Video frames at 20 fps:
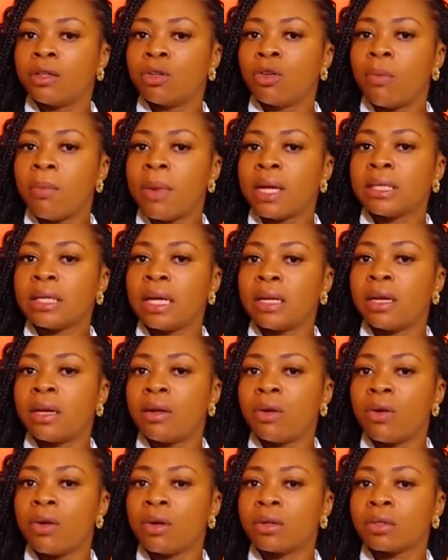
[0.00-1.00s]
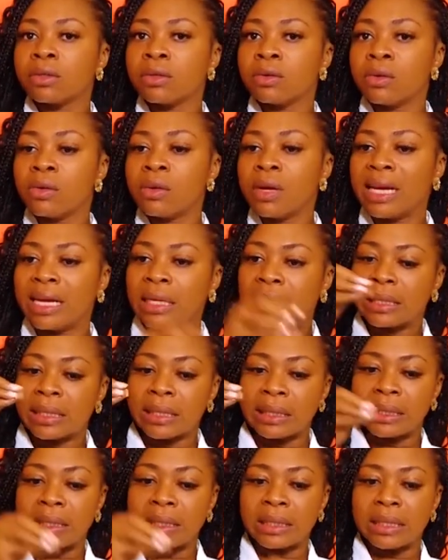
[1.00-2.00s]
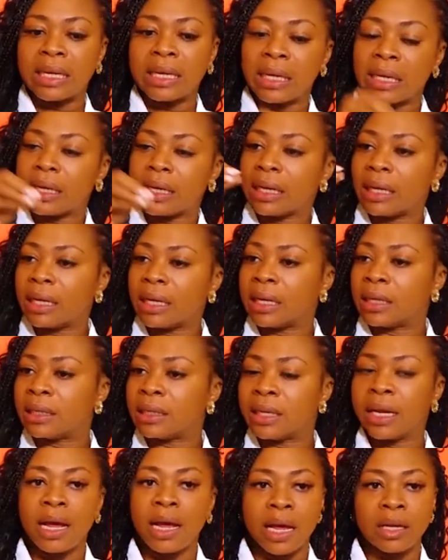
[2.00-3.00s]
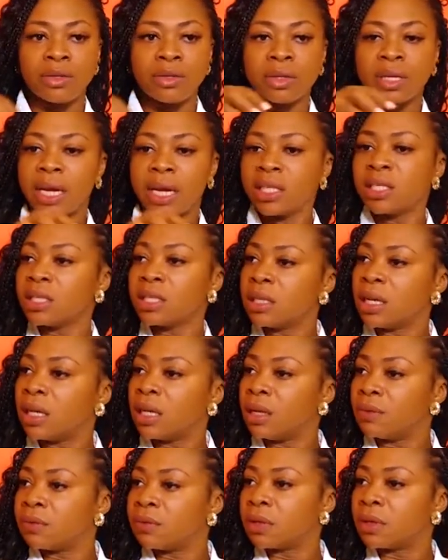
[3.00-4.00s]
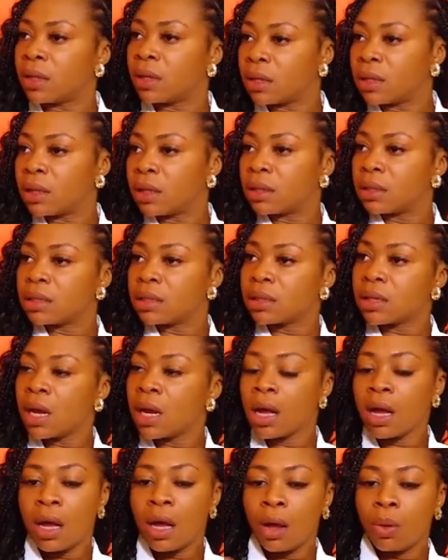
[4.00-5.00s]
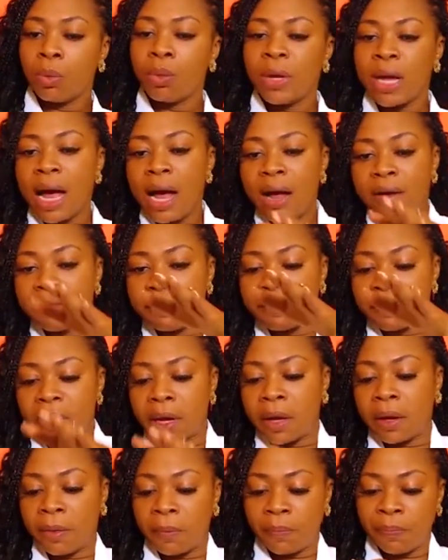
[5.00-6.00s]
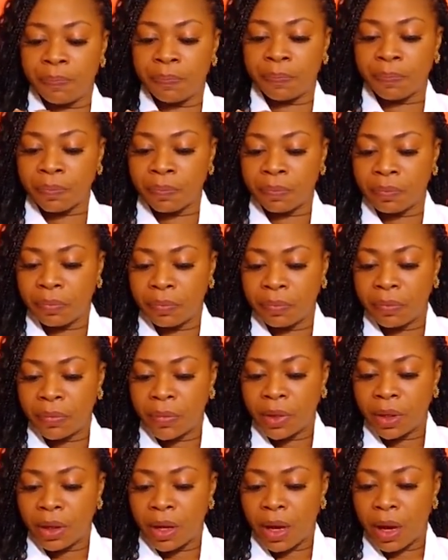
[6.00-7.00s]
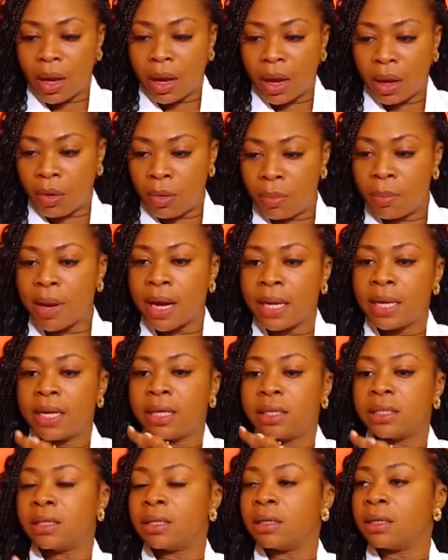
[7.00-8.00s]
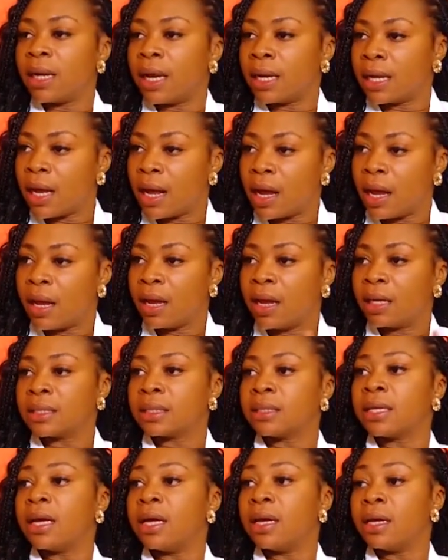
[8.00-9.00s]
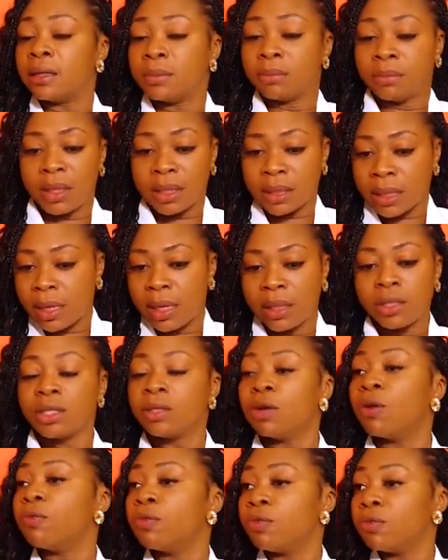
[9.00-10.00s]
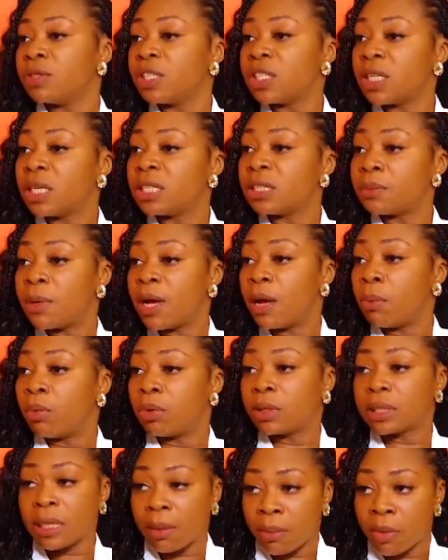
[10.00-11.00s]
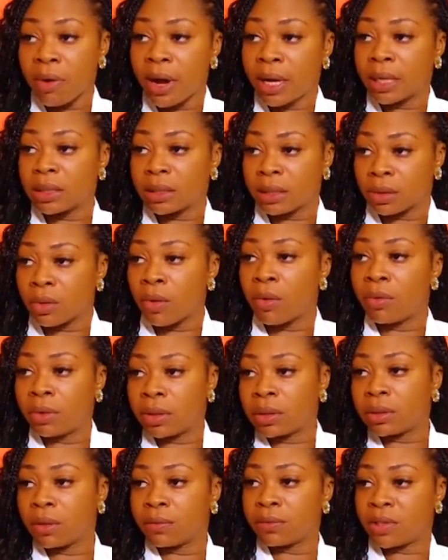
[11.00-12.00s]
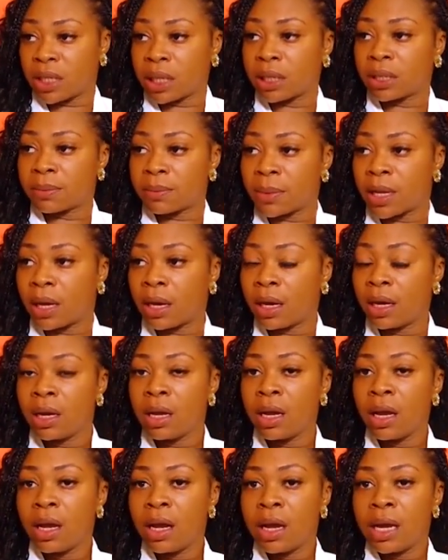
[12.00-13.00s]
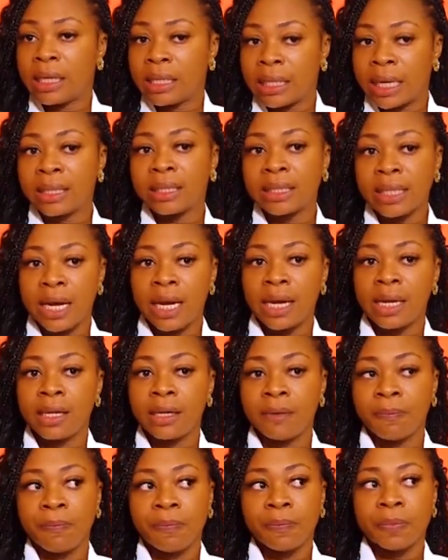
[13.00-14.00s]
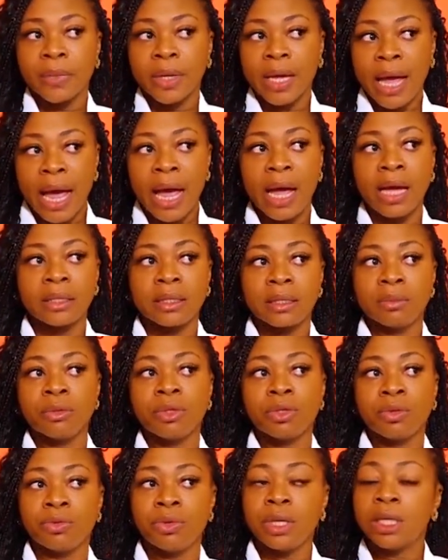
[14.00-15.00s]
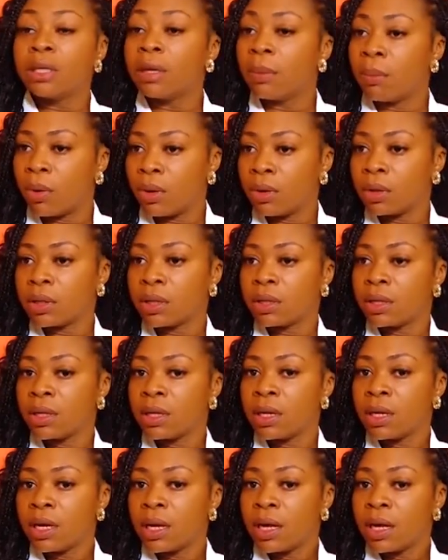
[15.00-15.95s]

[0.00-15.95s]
no matter the laws, no, it is in the education they give to the kids. We have a compilation and a selection of Shakespeare books, summarized stories of Shakespeare. Now saying, I asked him to read the book